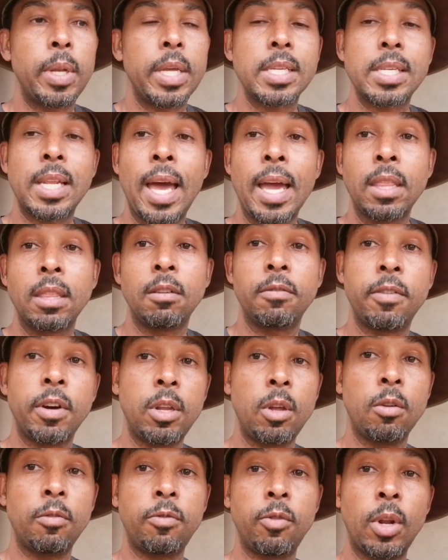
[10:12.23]
Please like the
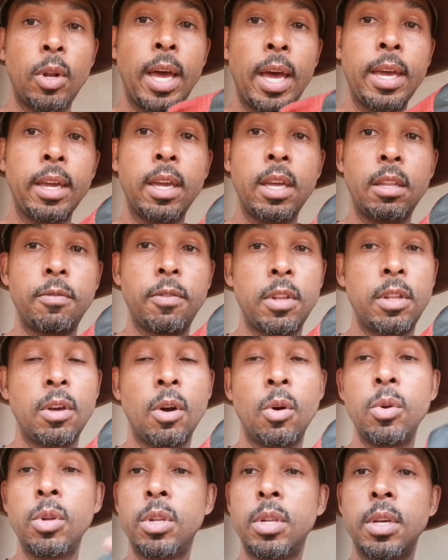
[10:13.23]
video if you like it. If you
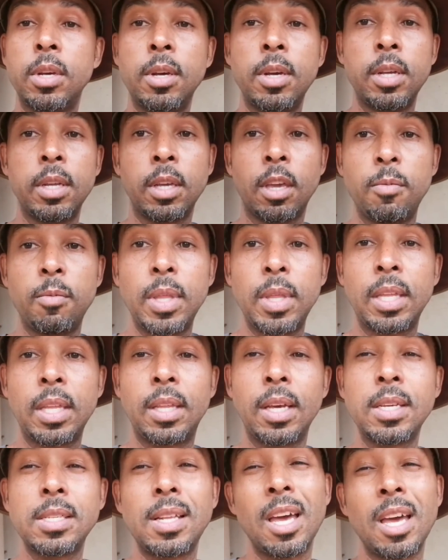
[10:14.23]
don't, give me the
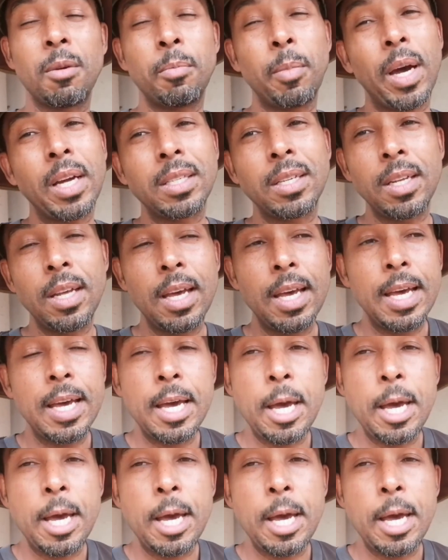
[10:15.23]
dislike button.